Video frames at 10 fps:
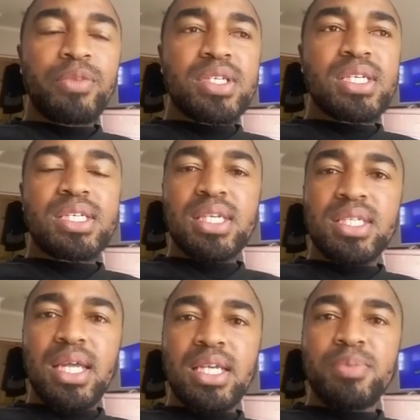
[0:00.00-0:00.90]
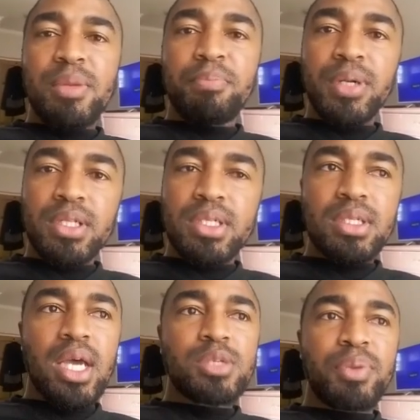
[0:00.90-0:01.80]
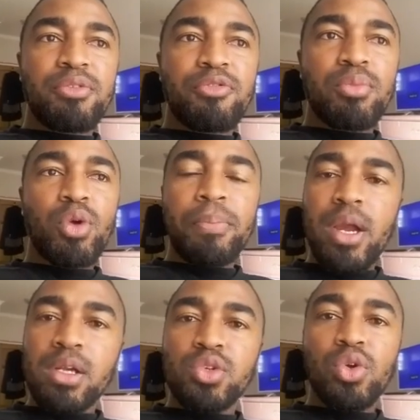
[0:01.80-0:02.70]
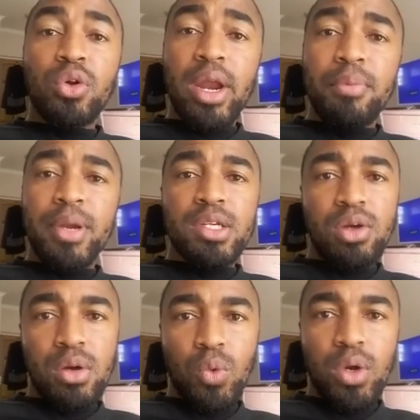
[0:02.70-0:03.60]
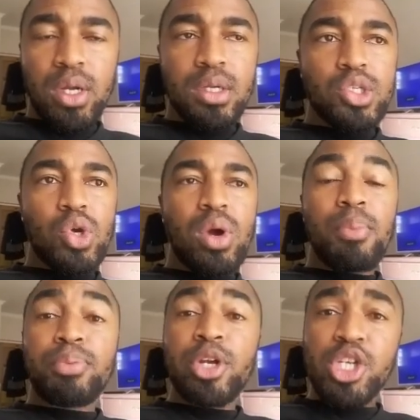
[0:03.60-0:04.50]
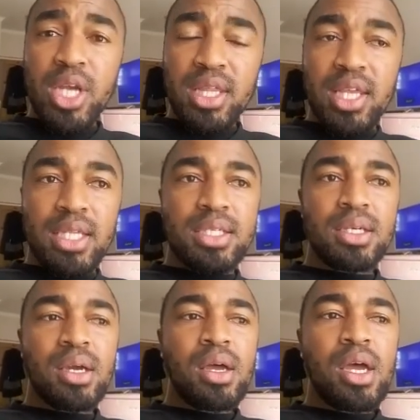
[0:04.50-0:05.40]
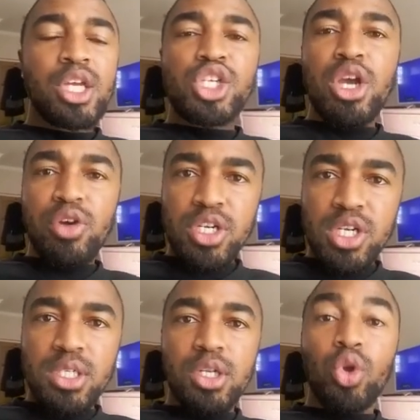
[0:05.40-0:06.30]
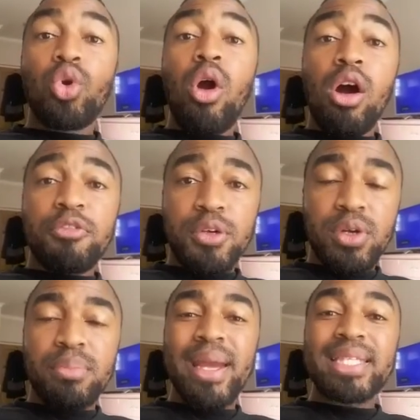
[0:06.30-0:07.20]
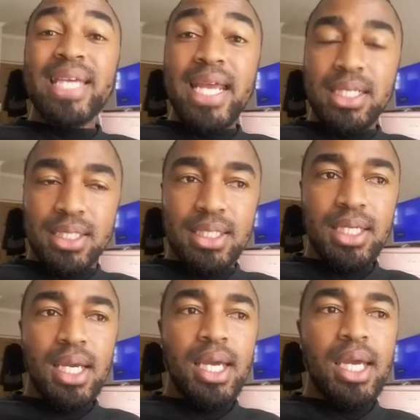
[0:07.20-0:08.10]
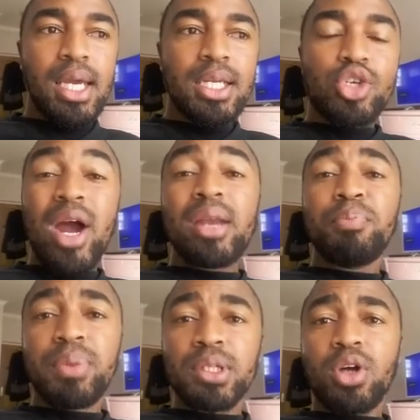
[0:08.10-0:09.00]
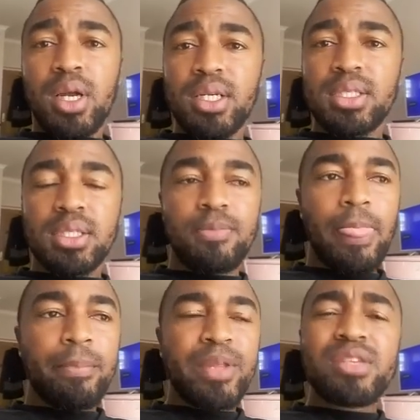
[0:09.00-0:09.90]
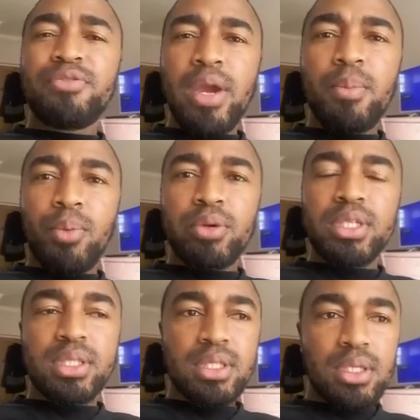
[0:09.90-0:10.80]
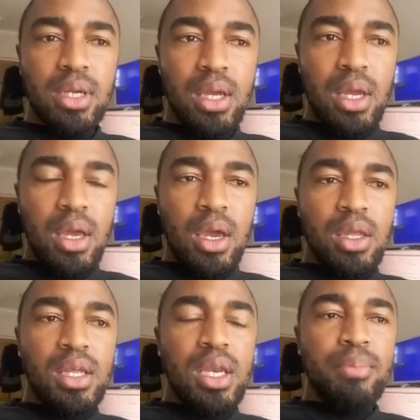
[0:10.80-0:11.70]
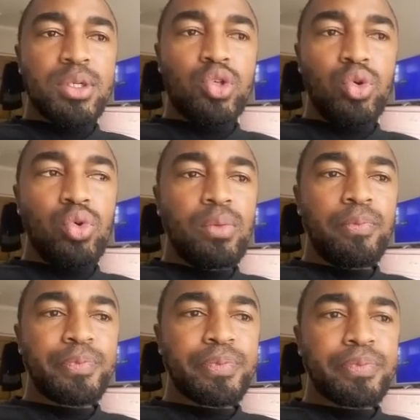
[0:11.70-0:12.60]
the success that has been built has been from your parents' or your grandparents' hard work. So appreciate that. Cherish it. Look after it. Maintain it. Try and build on it. That's very important. And then number two,